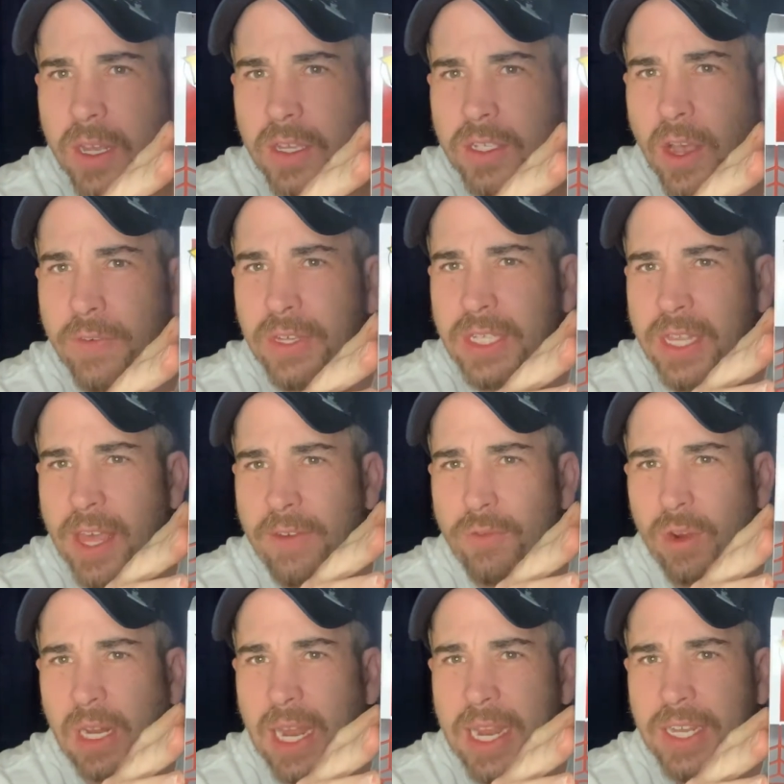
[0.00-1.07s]
So obviously they've
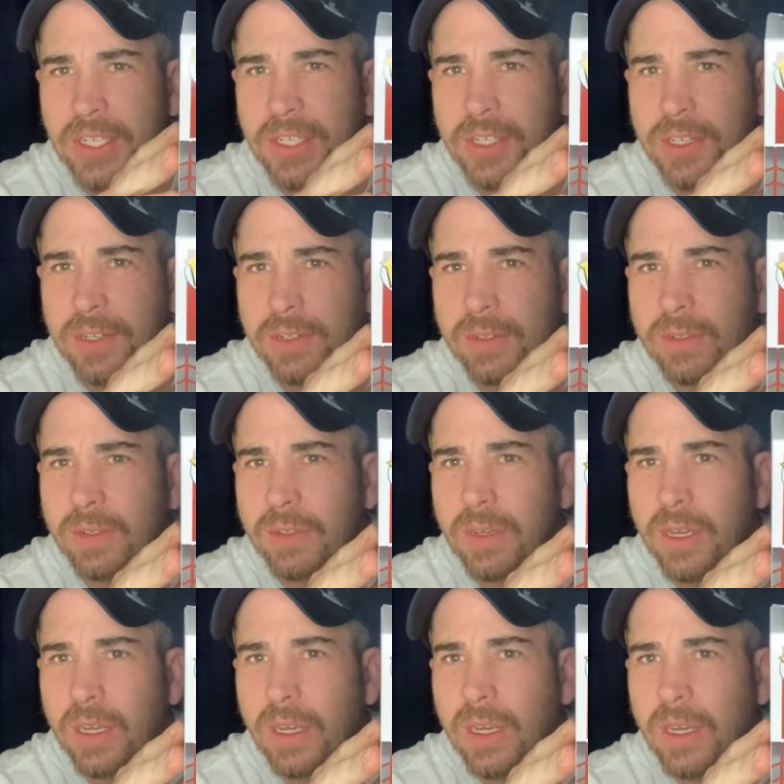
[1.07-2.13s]
released
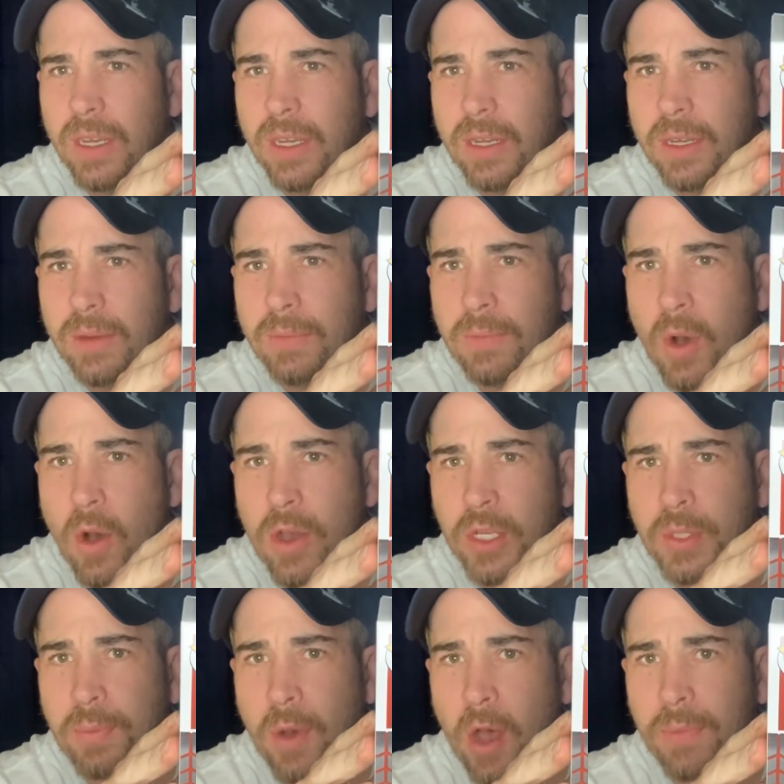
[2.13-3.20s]

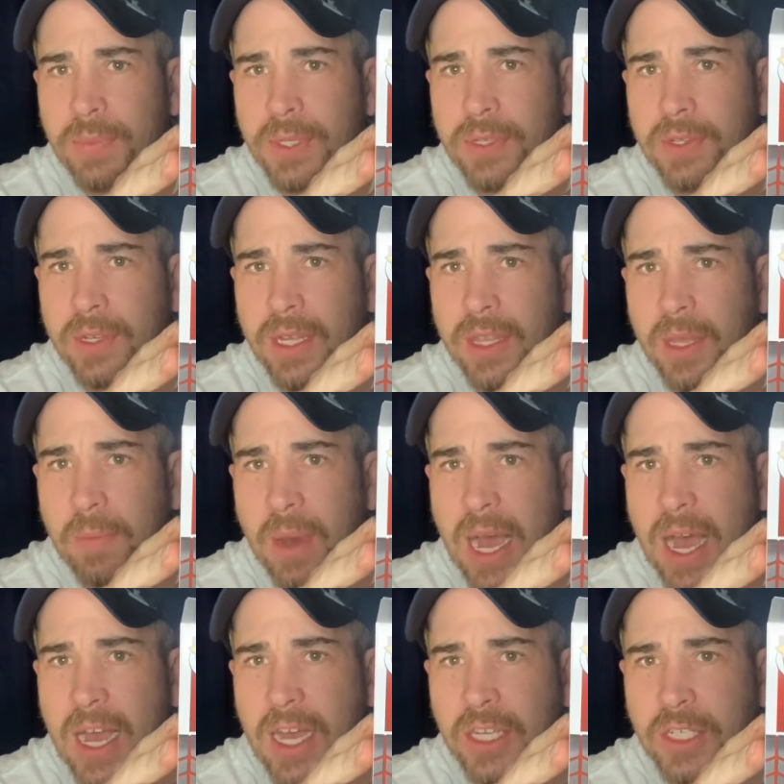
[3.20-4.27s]
Miles Pops in the
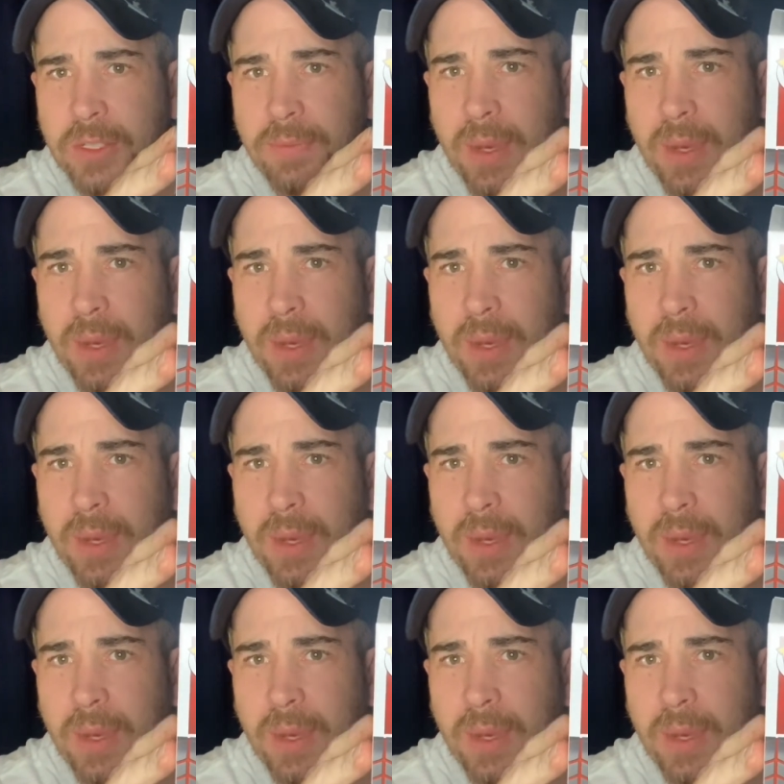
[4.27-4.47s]
past,